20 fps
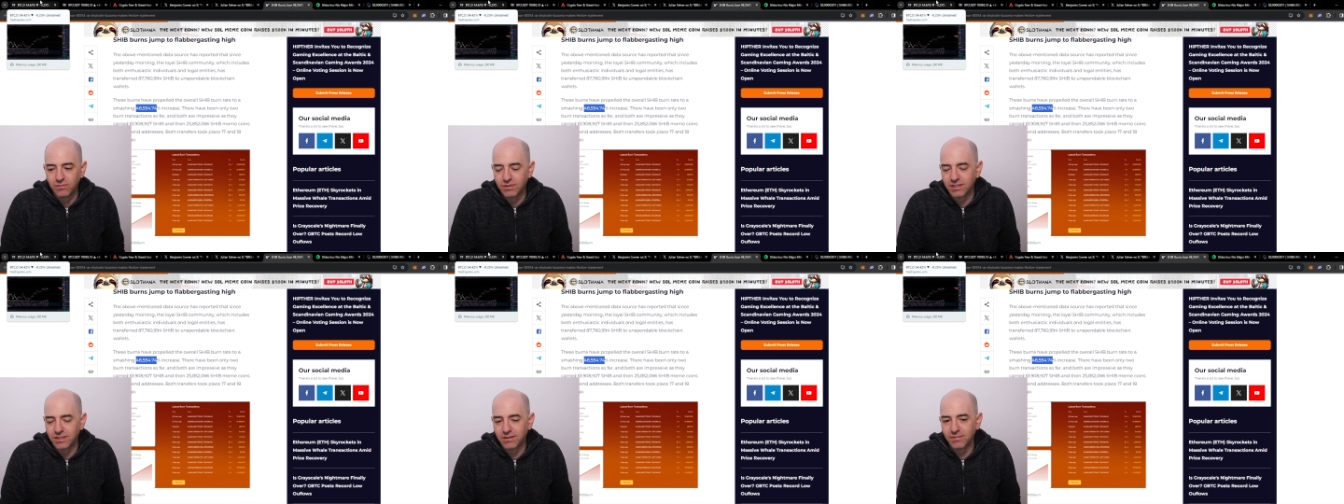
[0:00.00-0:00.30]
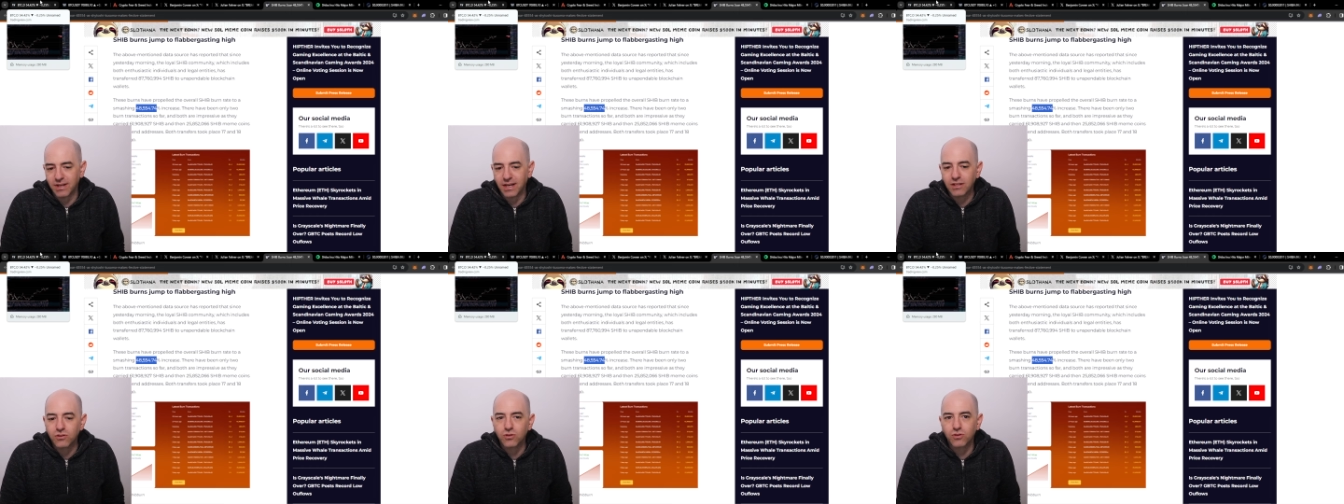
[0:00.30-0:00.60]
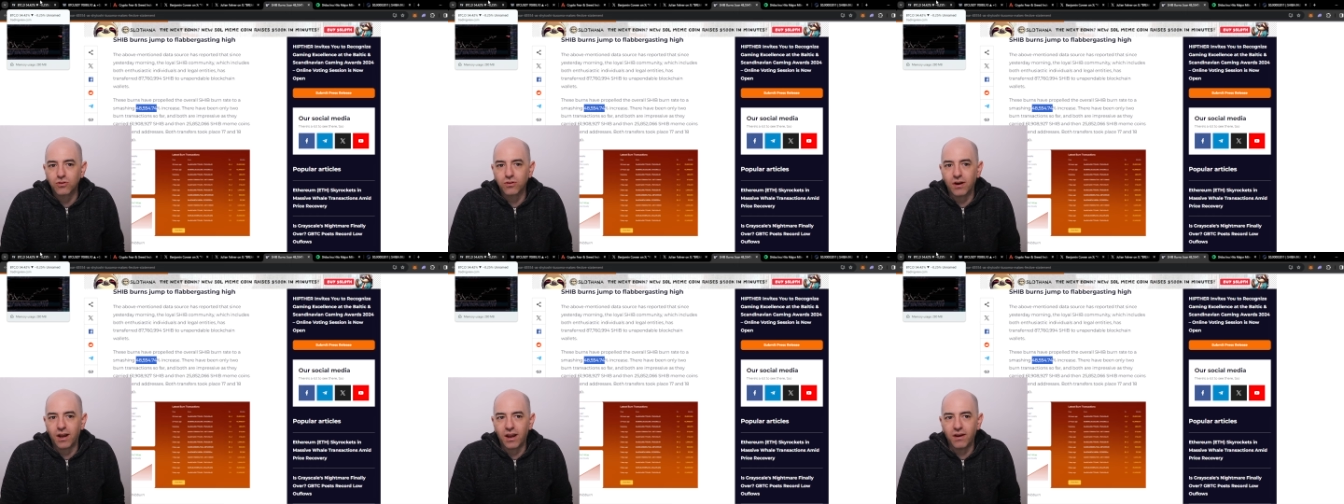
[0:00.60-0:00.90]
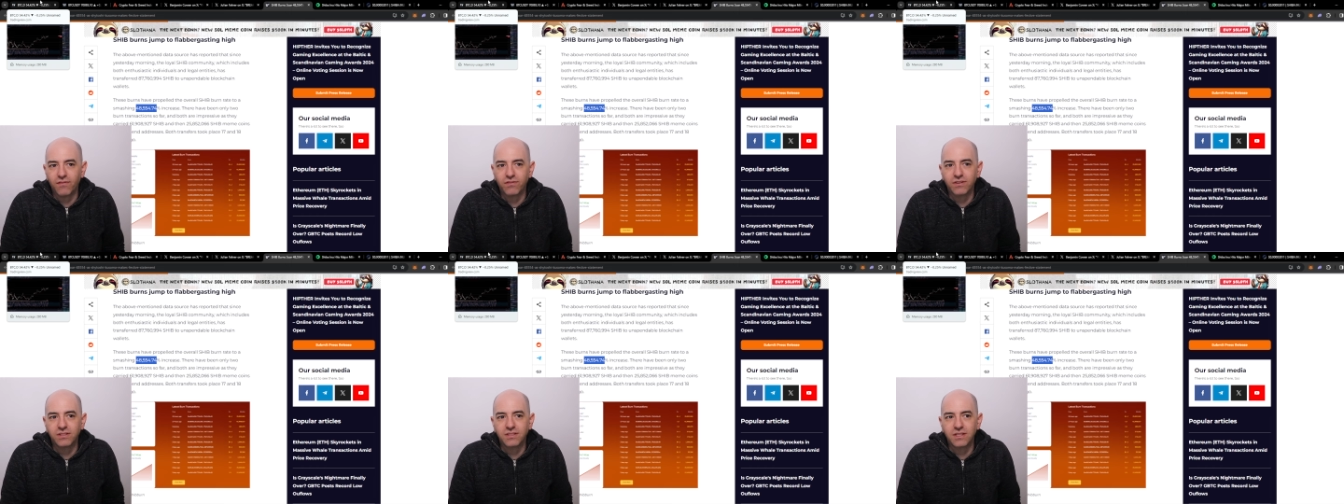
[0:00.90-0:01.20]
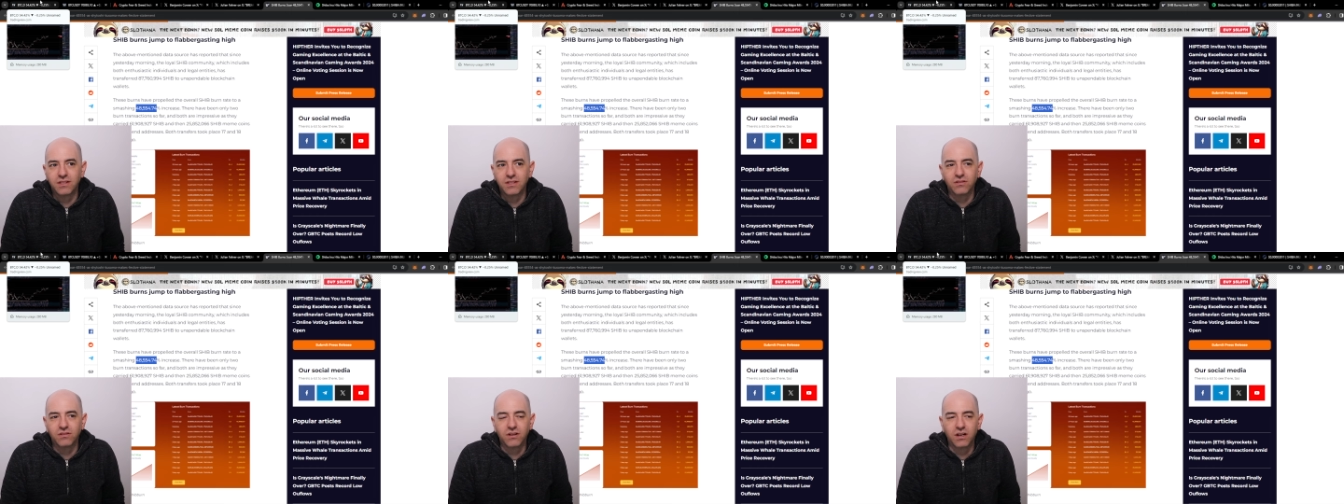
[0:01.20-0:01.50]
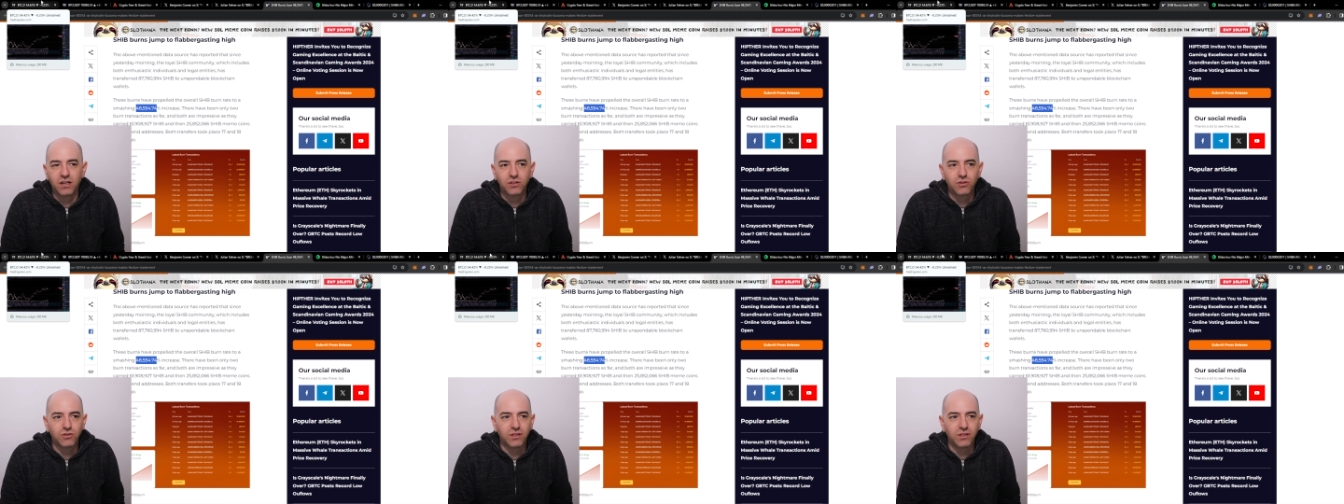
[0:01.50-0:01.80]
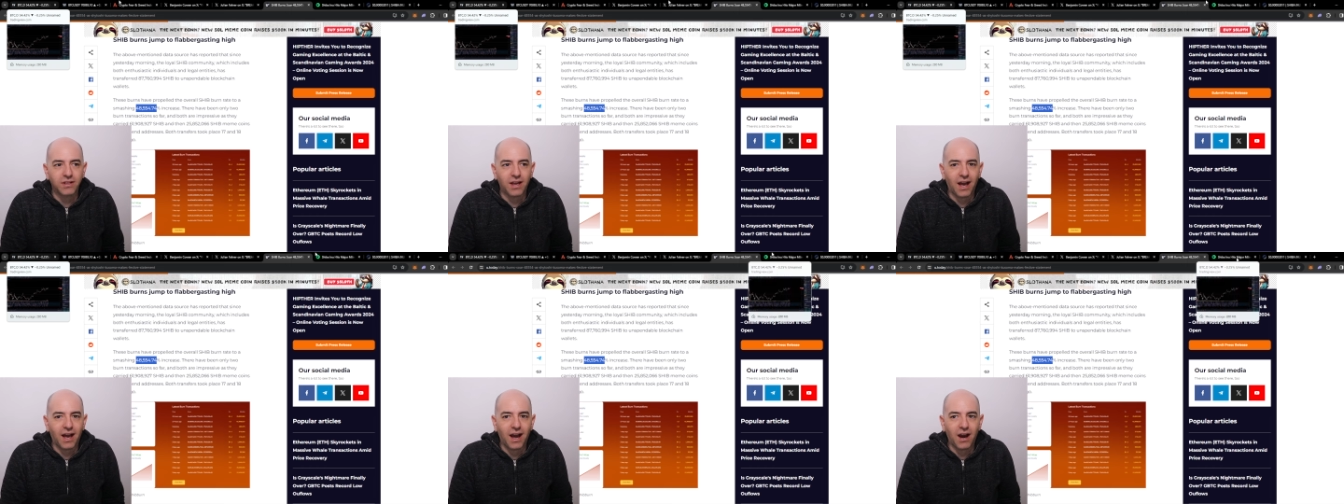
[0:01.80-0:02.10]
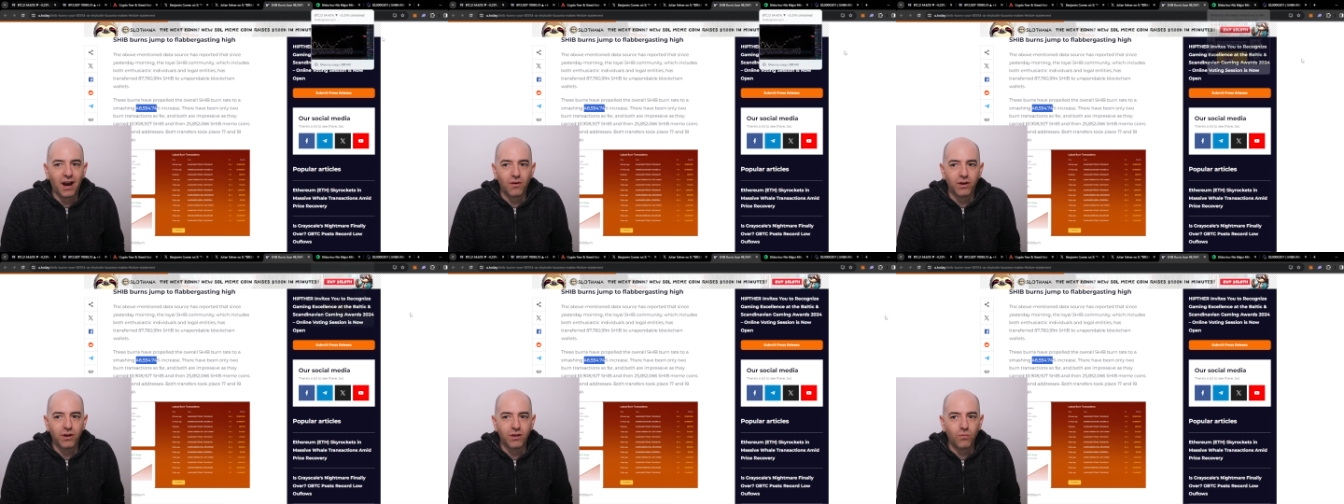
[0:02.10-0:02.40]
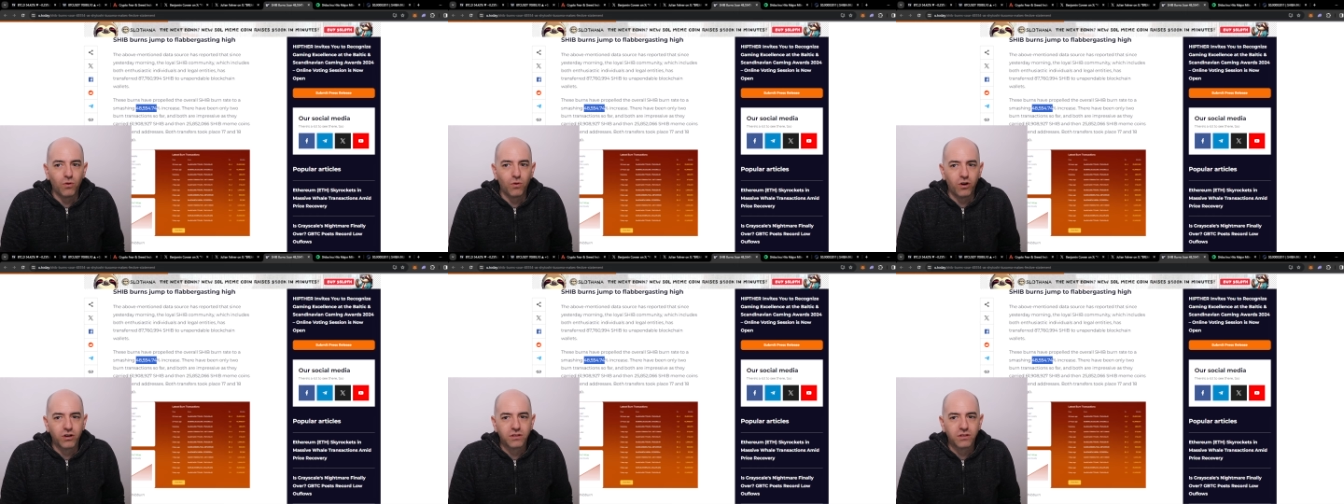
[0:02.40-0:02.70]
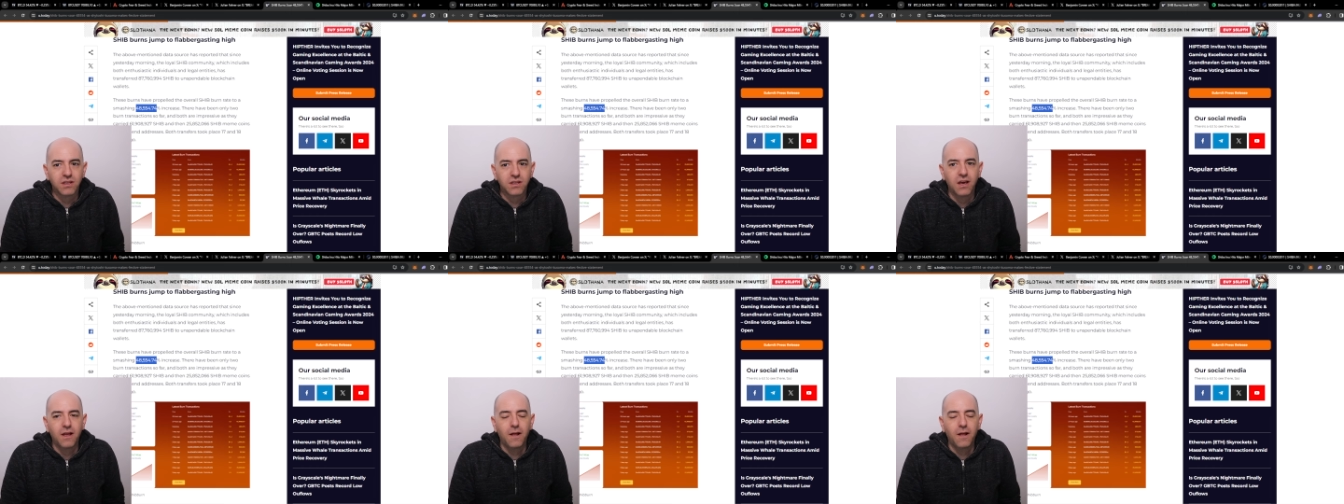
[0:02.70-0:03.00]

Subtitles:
because I'm not sure every single country how it works.